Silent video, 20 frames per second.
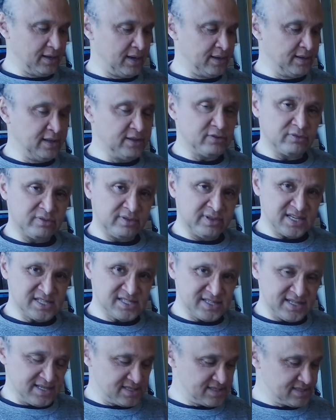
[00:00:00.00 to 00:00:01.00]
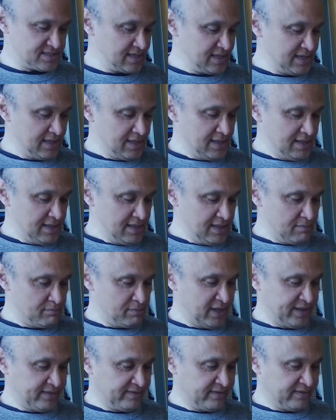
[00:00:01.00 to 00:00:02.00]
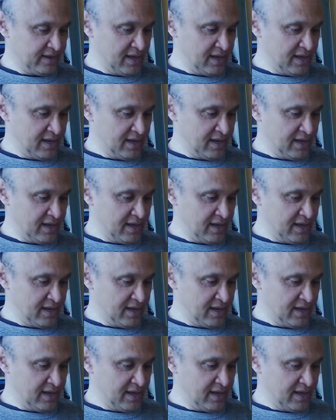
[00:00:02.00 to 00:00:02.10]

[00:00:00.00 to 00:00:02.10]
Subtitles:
I need to test this. But